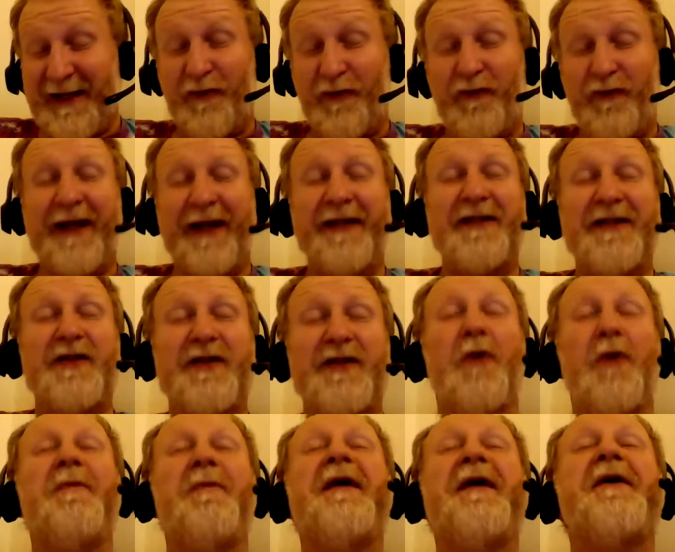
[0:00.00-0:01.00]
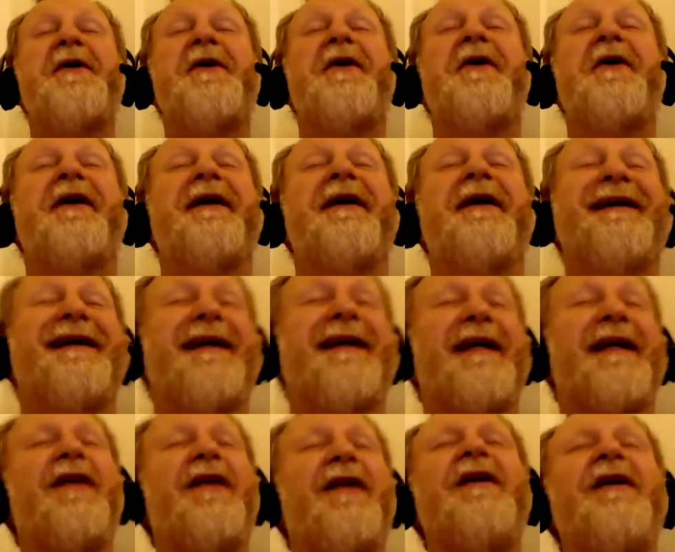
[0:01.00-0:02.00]
right? So
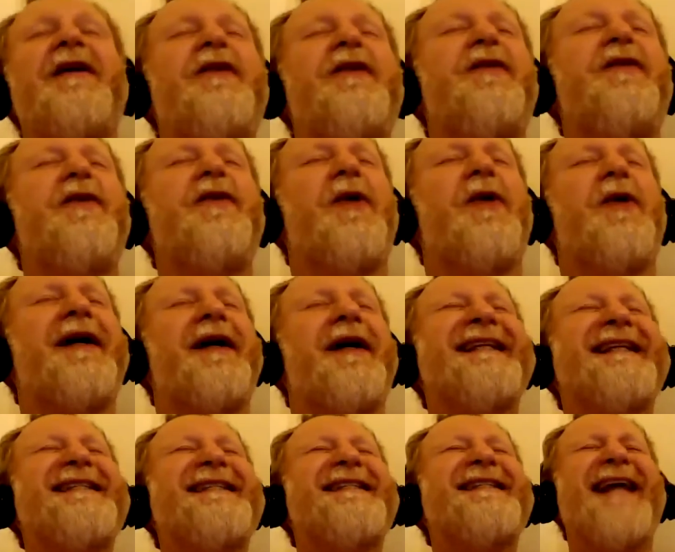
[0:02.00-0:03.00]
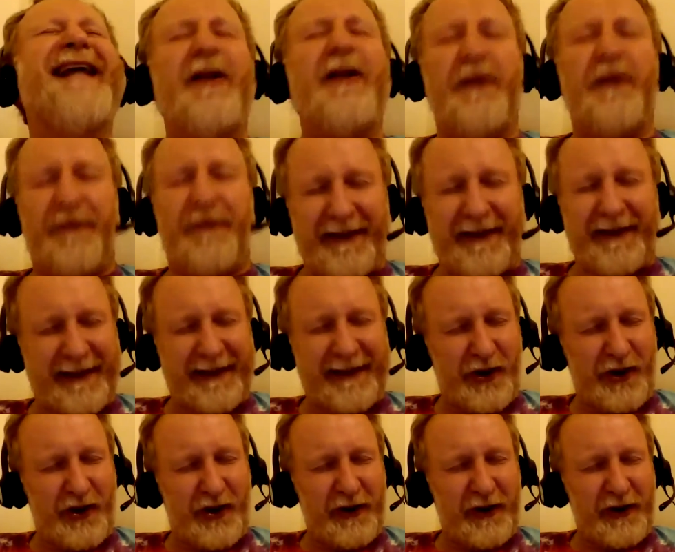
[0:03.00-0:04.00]
even if you are in a state of
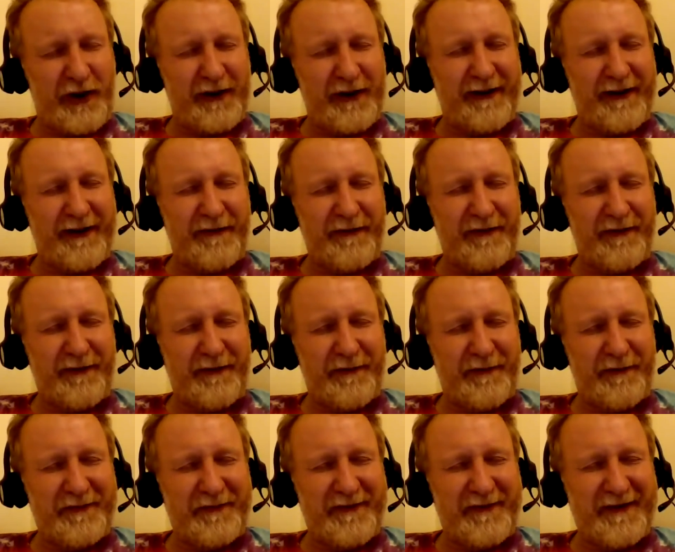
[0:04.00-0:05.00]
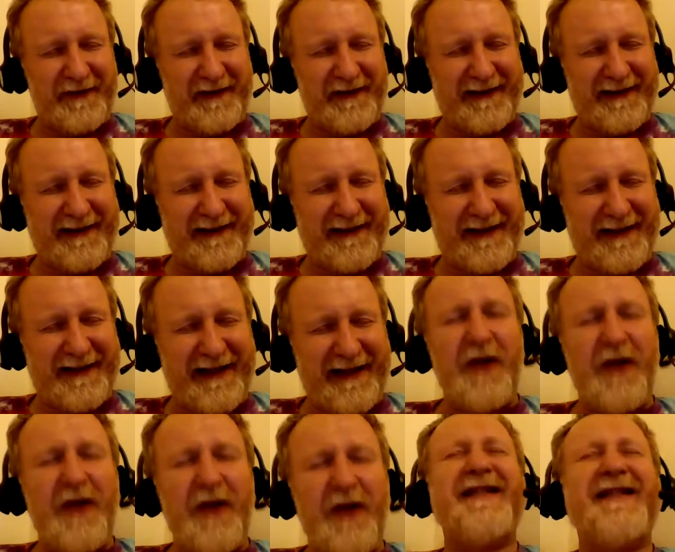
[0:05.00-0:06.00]
unconditional love,
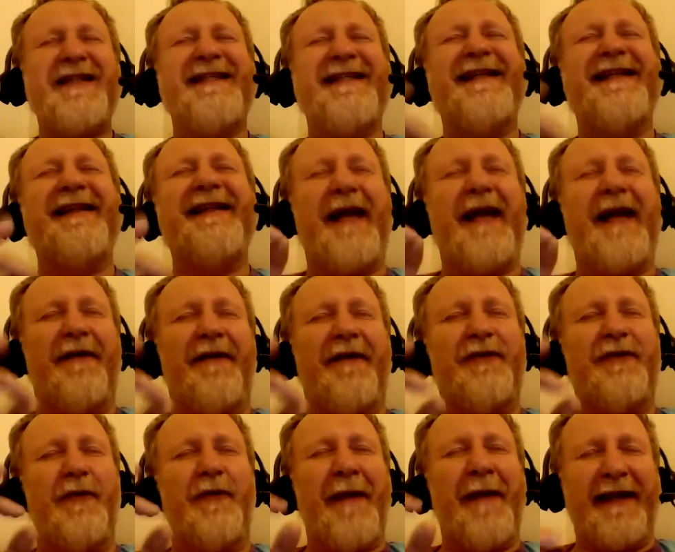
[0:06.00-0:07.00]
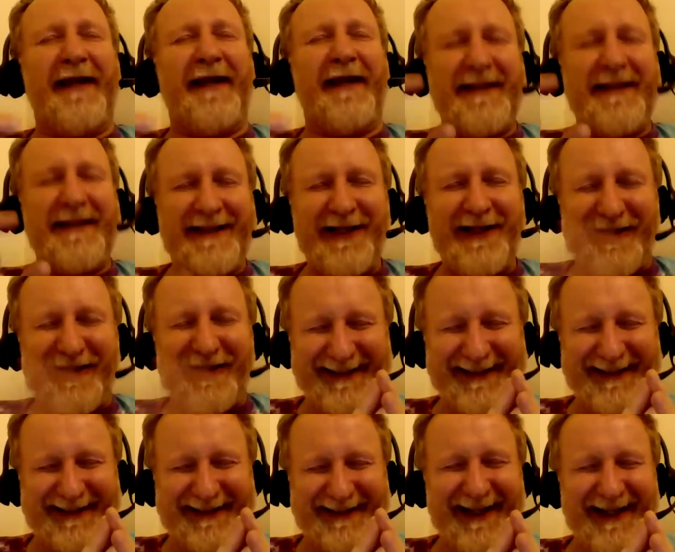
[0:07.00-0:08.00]
you still have to make
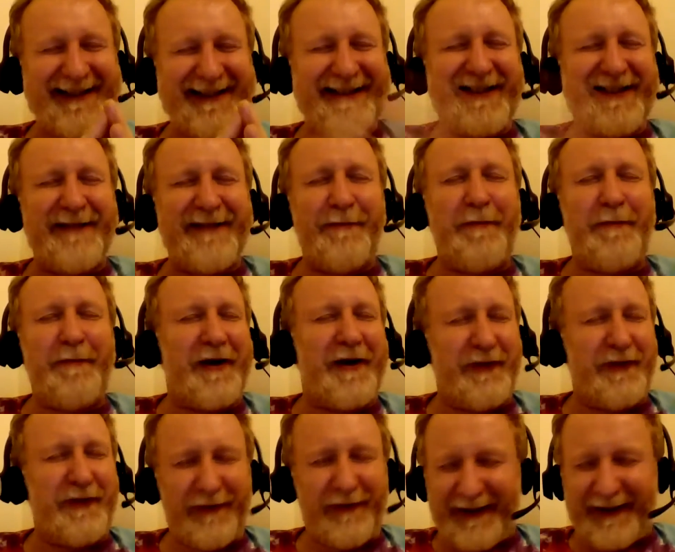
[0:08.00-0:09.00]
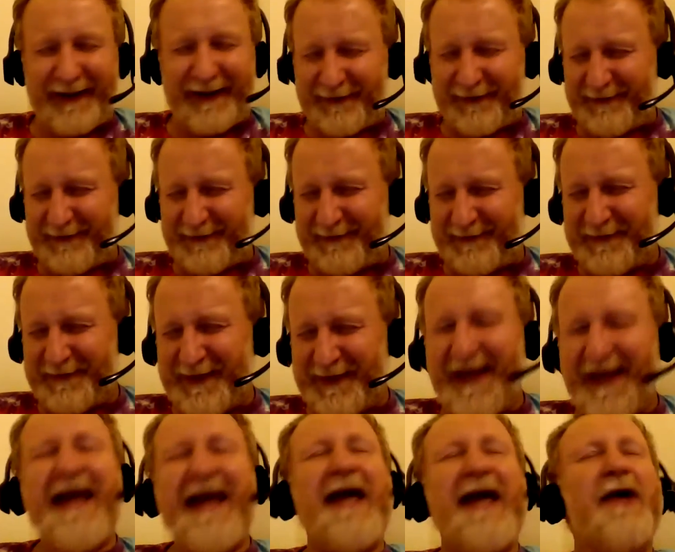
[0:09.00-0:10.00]
decisions. That's the part of life.
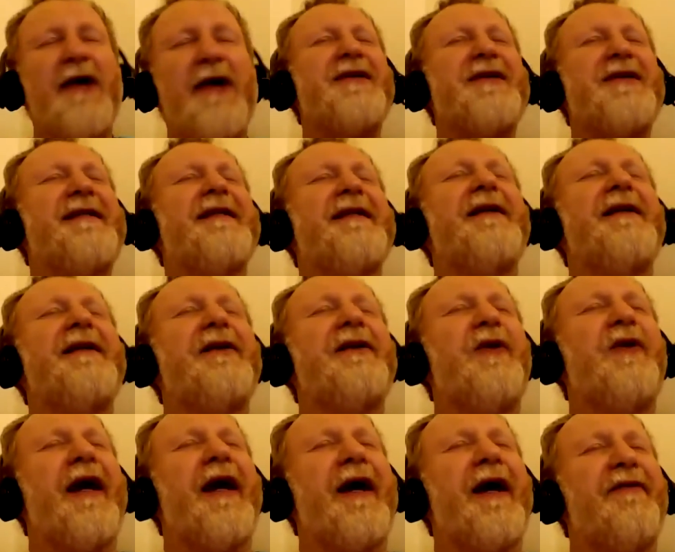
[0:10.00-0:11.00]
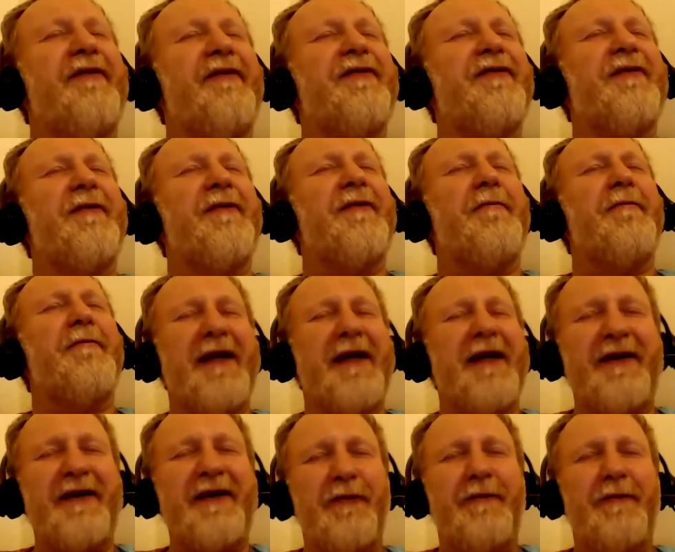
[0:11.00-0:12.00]
You still to have
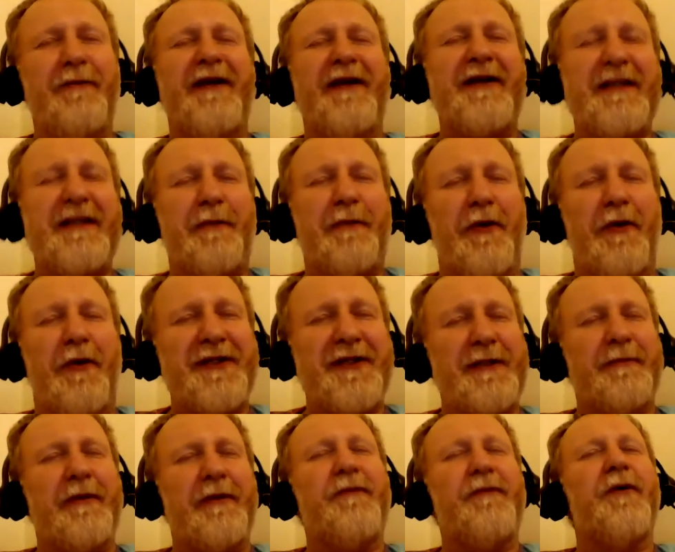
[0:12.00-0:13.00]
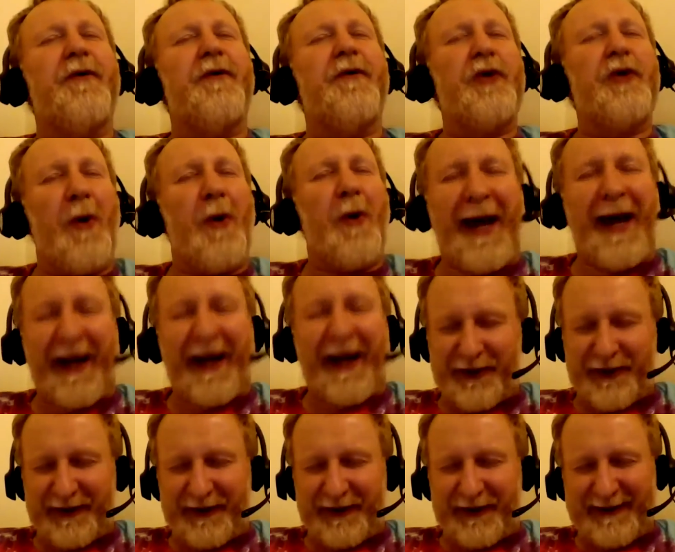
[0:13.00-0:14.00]
be to be responsible for your
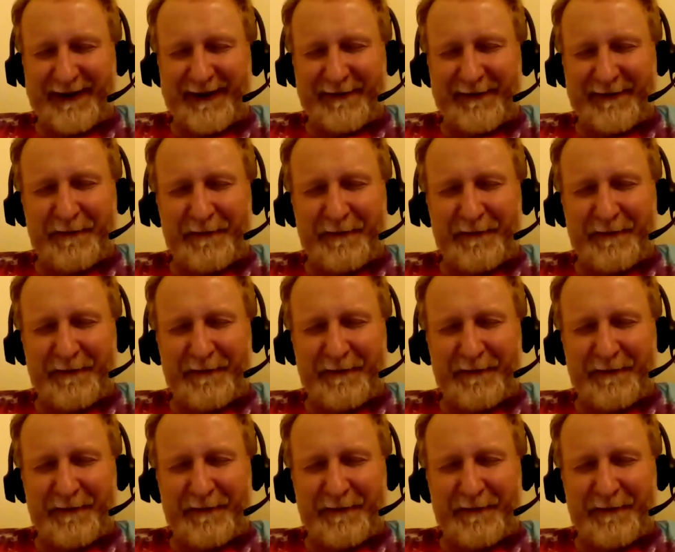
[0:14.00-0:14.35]
actions.